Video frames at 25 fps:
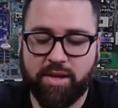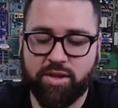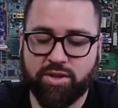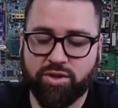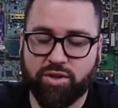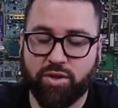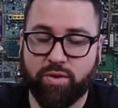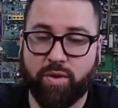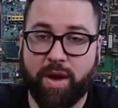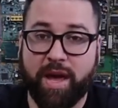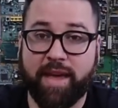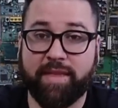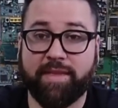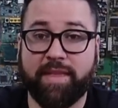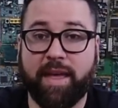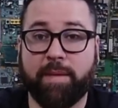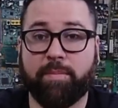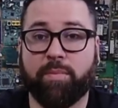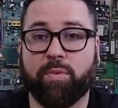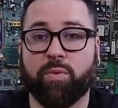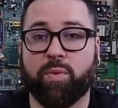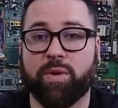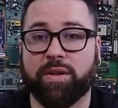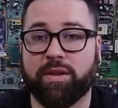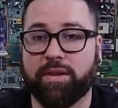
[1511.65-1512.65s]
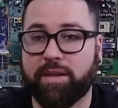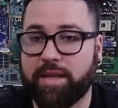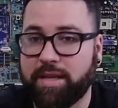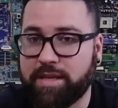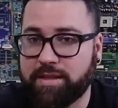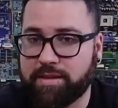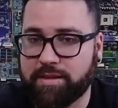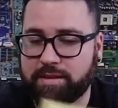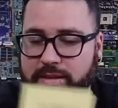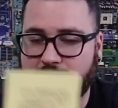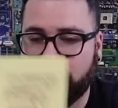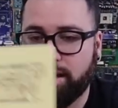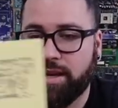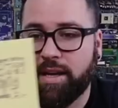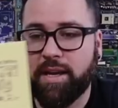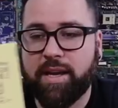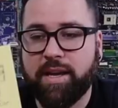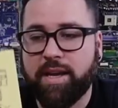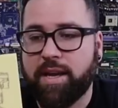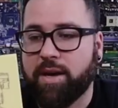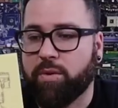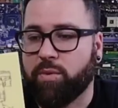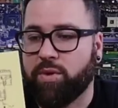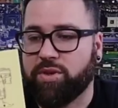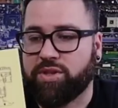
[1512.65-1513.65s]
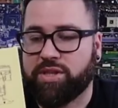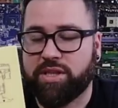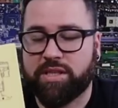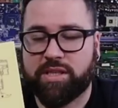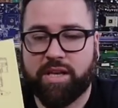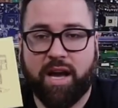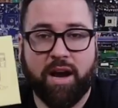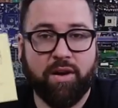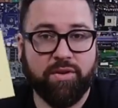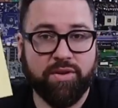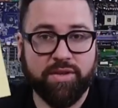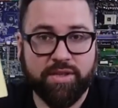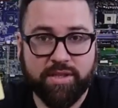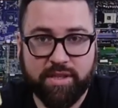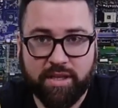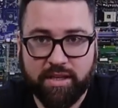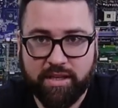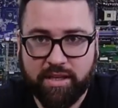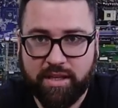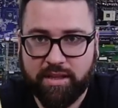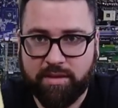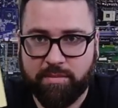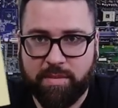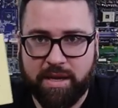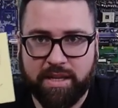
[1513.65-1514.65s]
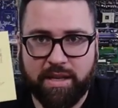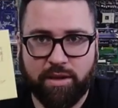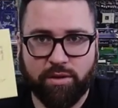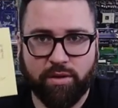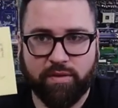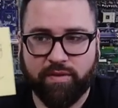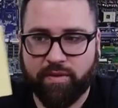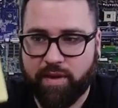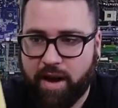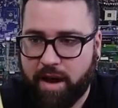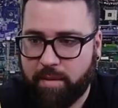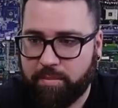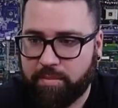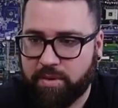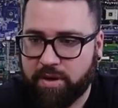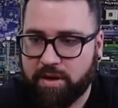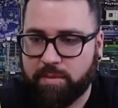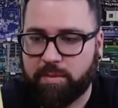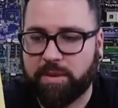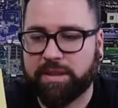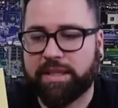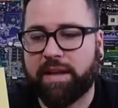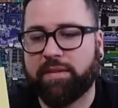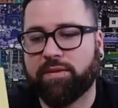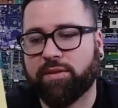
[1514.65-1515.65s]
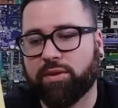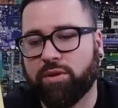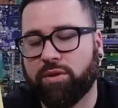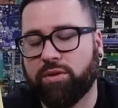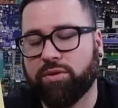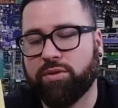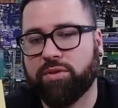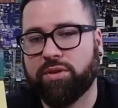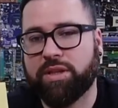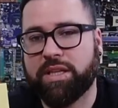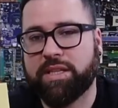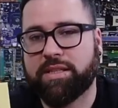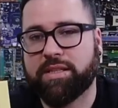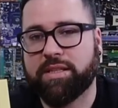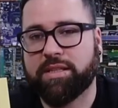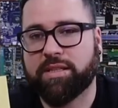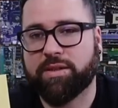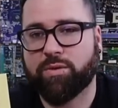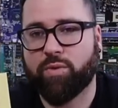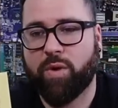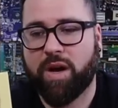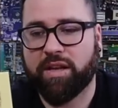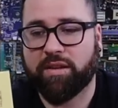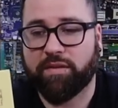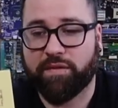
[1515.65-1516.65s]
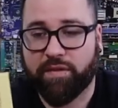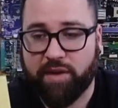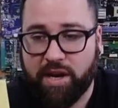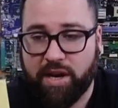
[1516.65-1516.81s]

So you end up with this, which is our circuit made out of copper, but I've told you this is quite